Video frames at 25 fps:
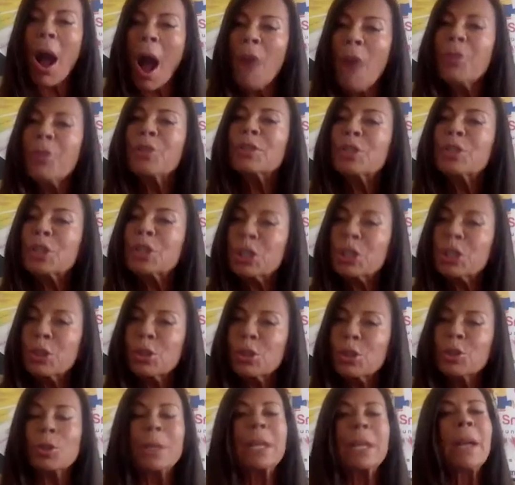other
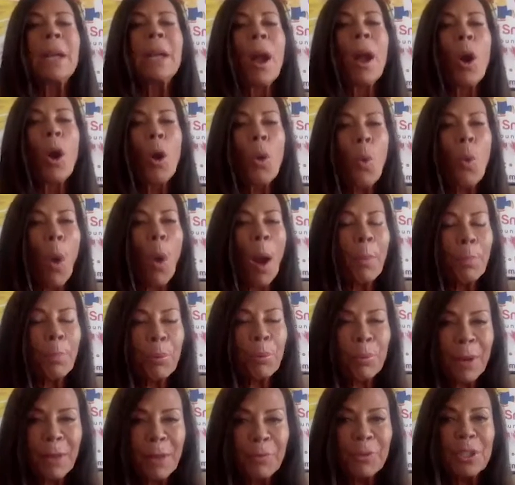children who are
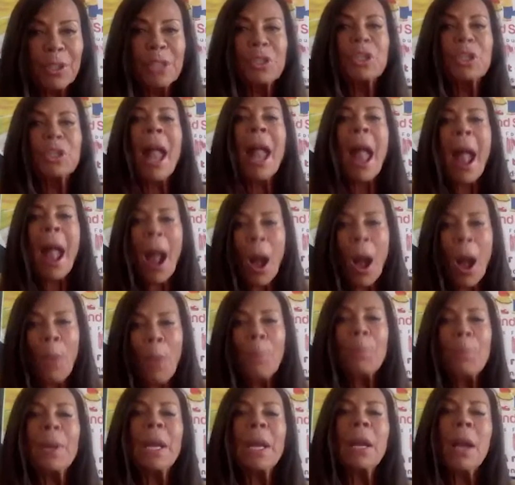privileged,
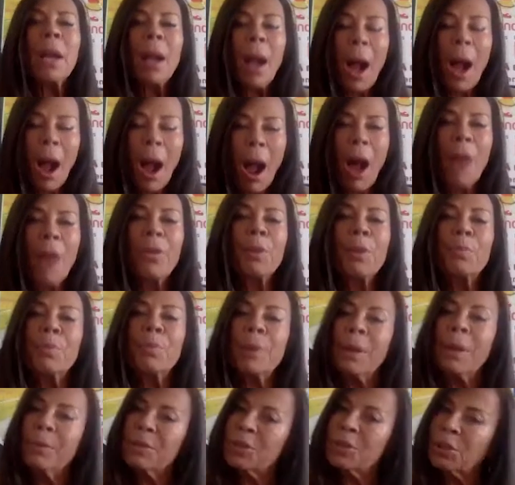helping other
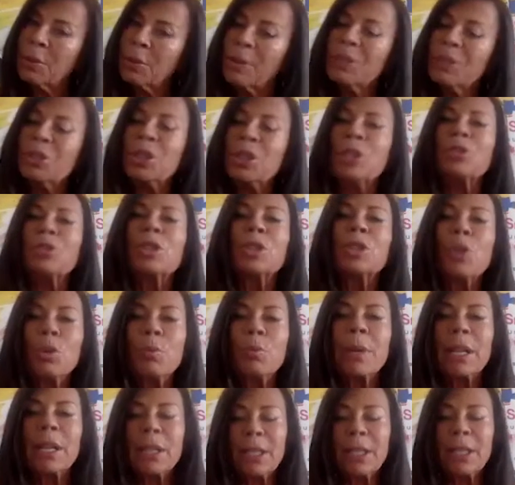children who
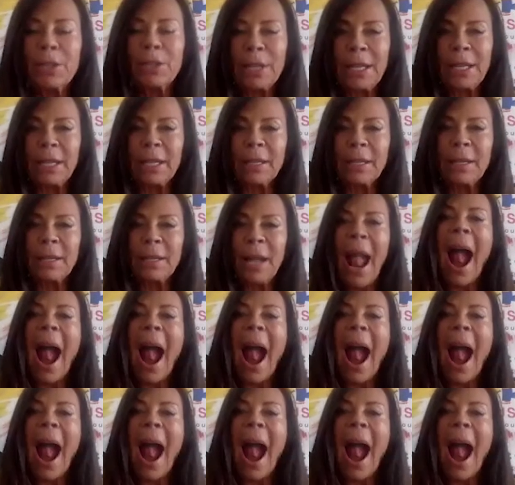really need it.